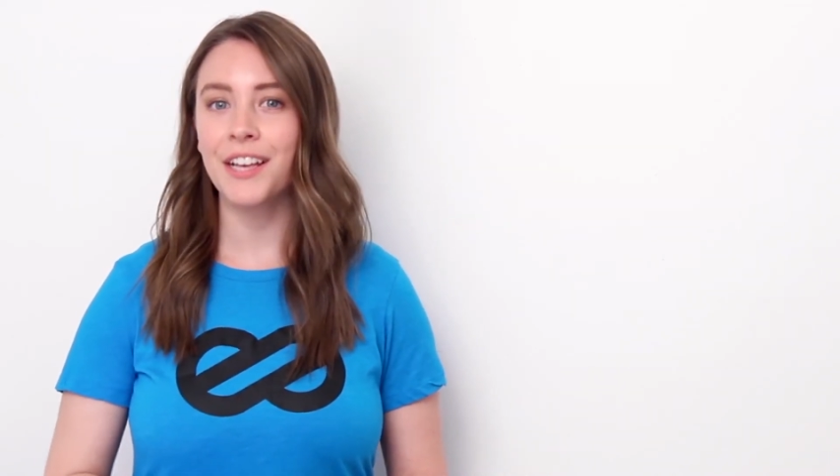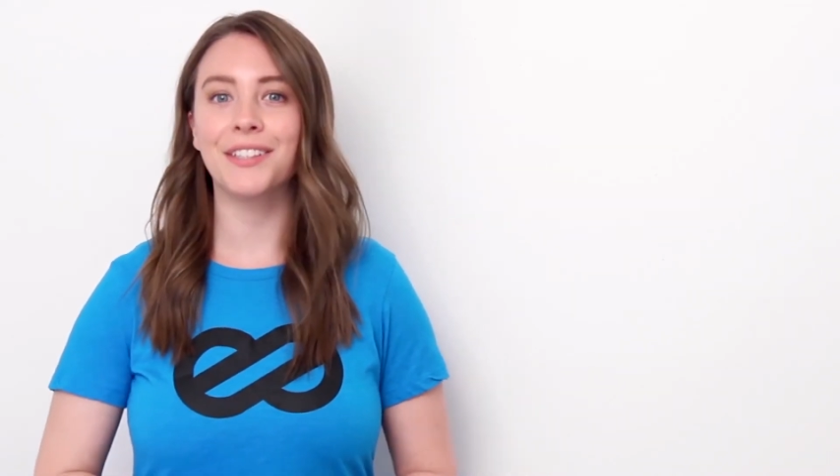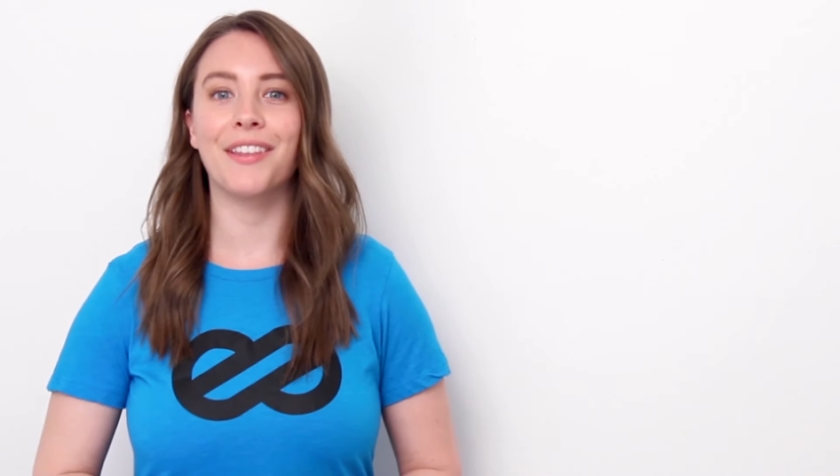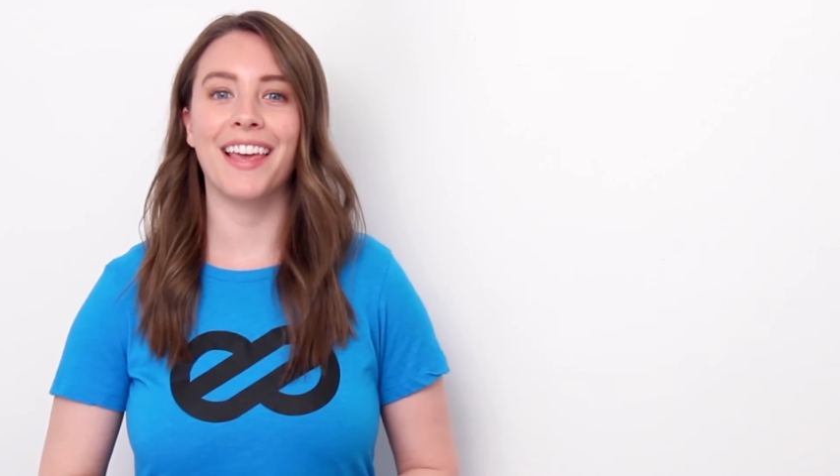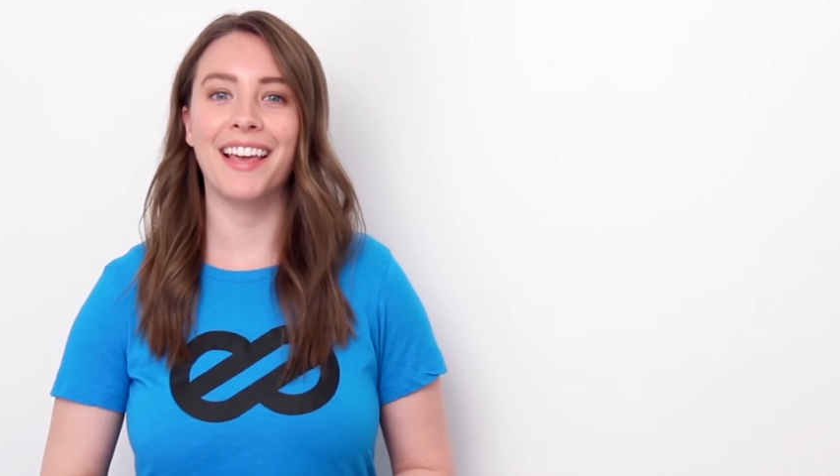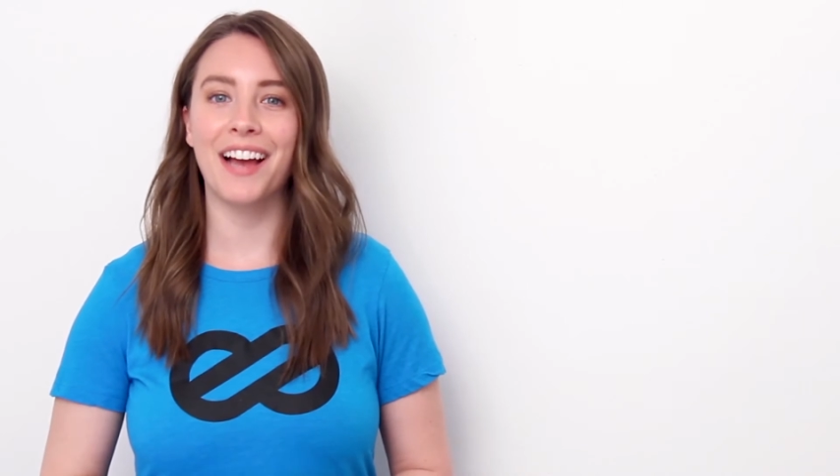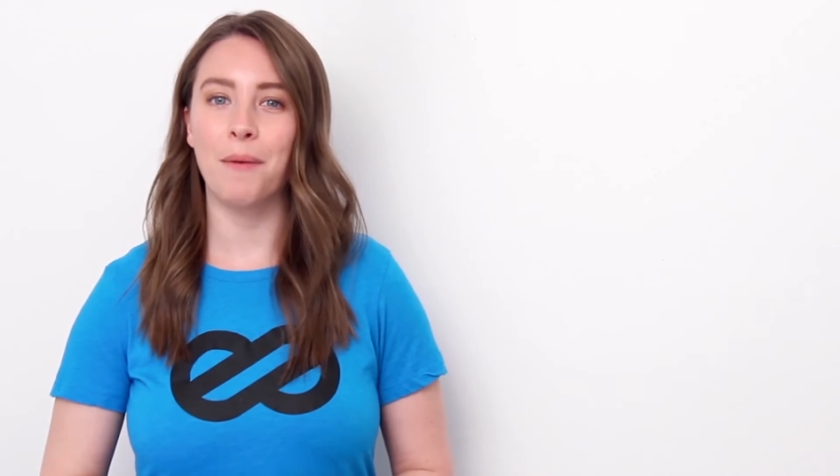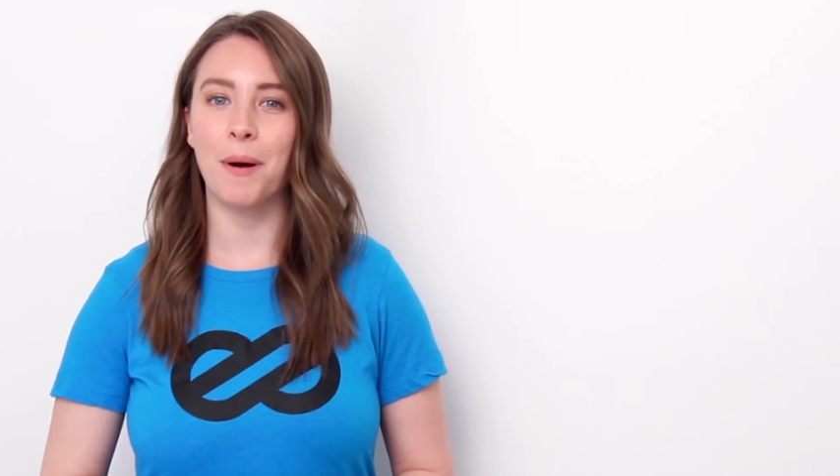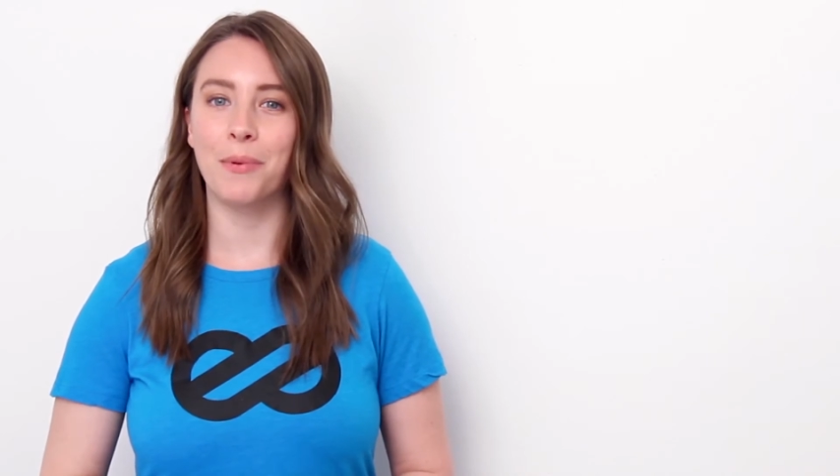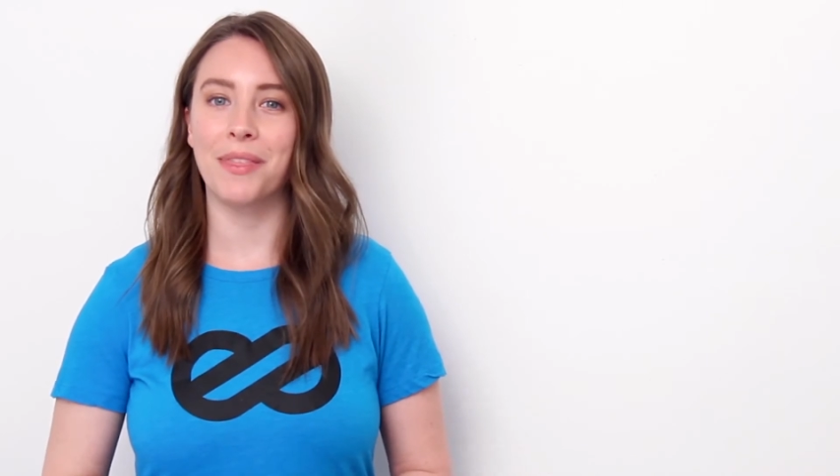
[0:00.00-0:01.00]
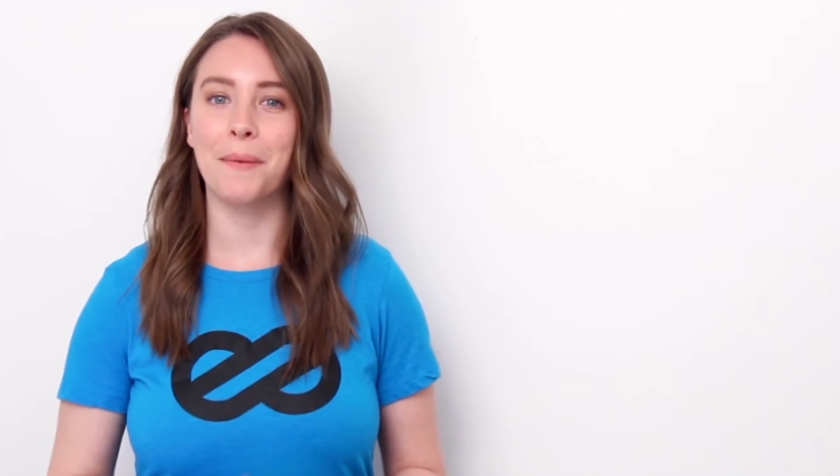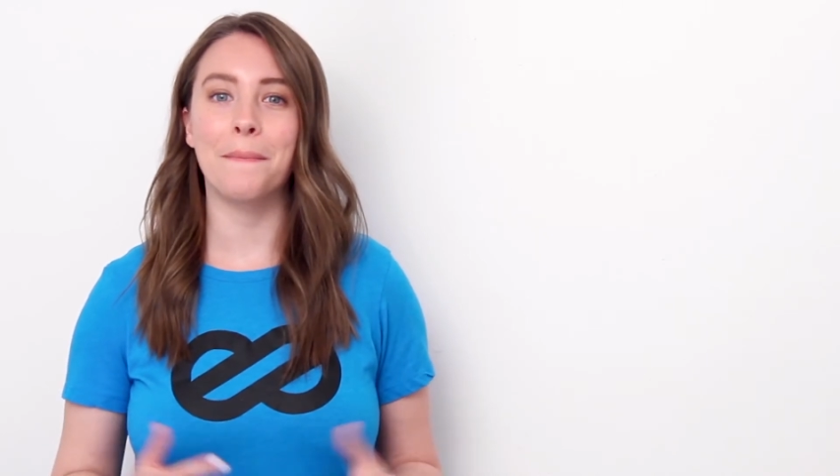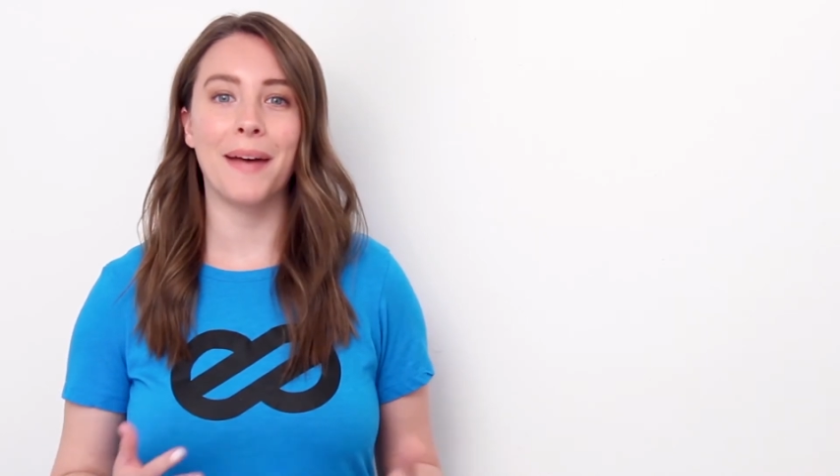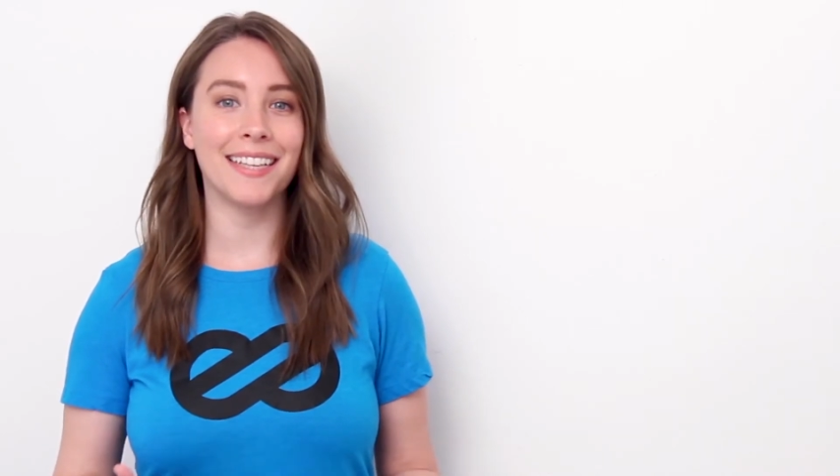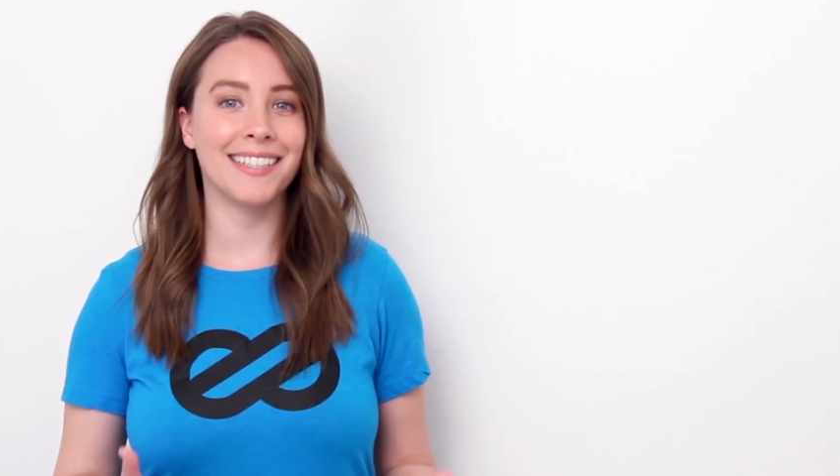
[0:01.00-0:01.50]
so they can come up with the
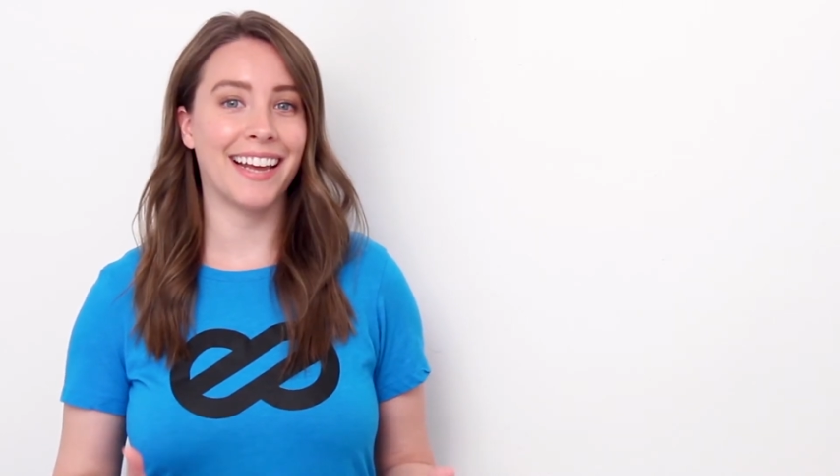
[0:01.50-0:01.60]
best